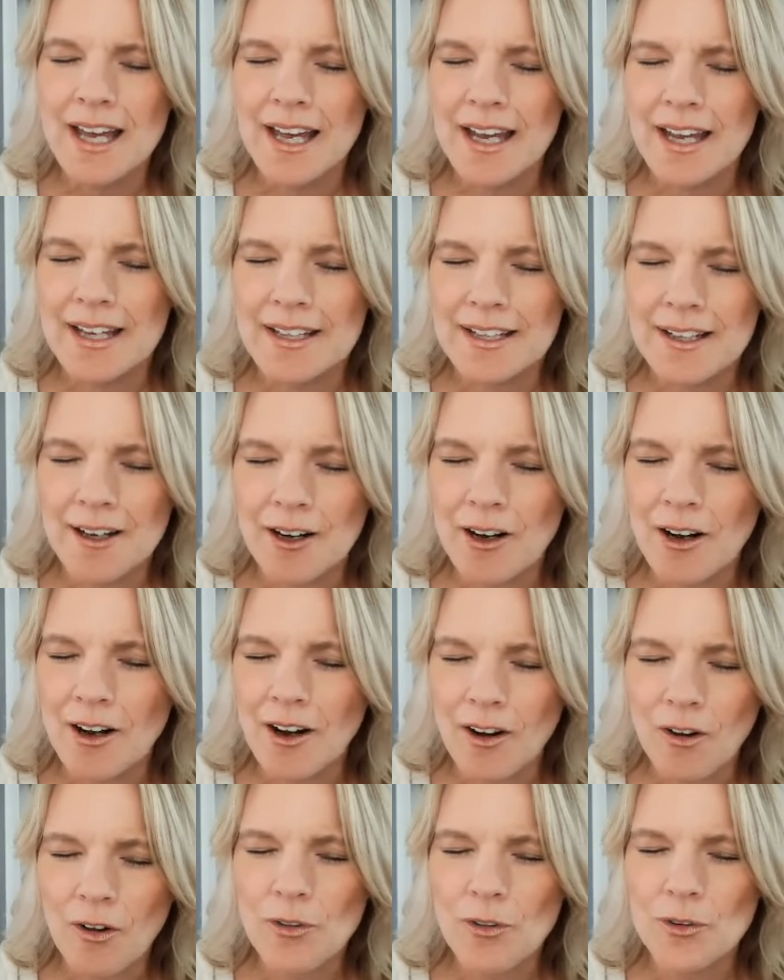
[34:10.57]
and uh,
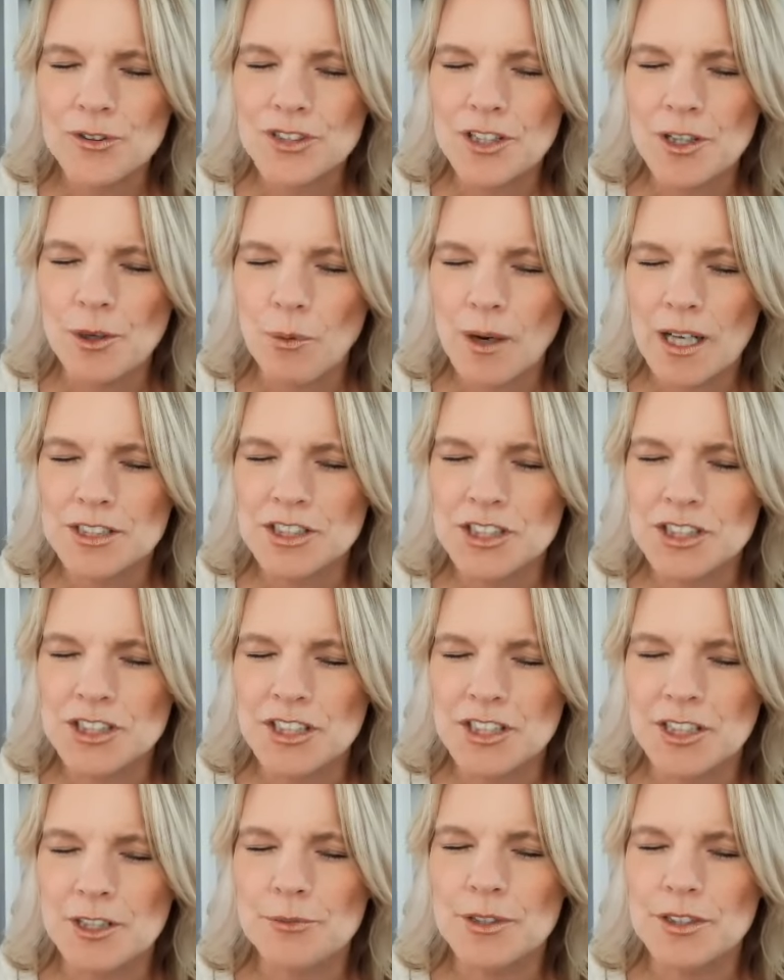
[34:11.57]
all those that are watching
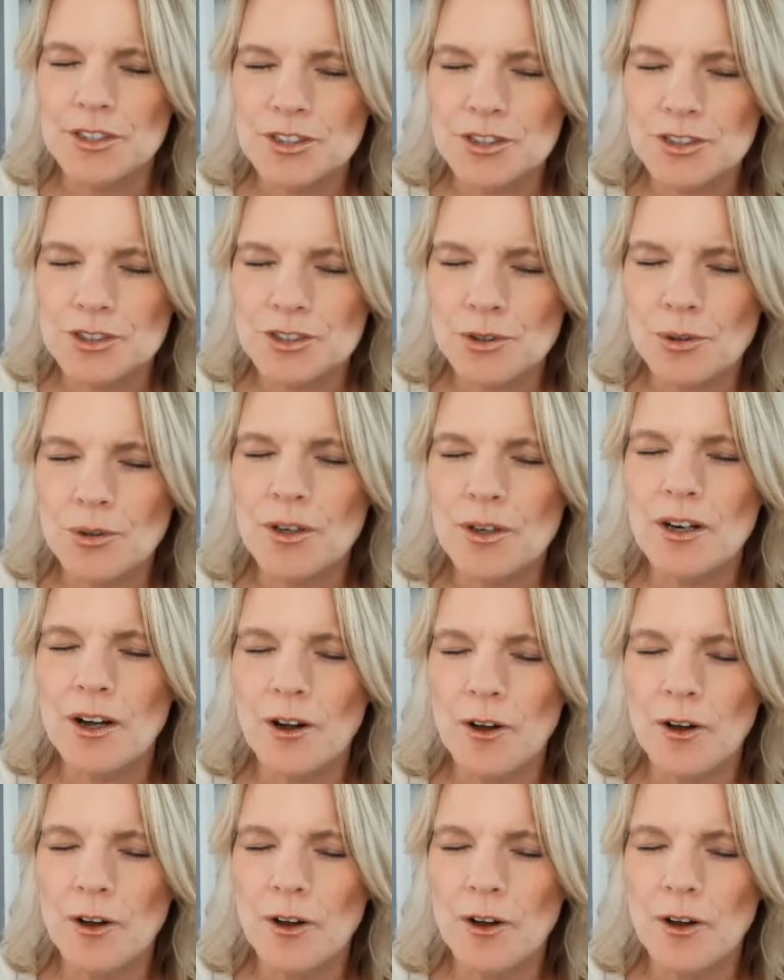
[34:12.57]
here restore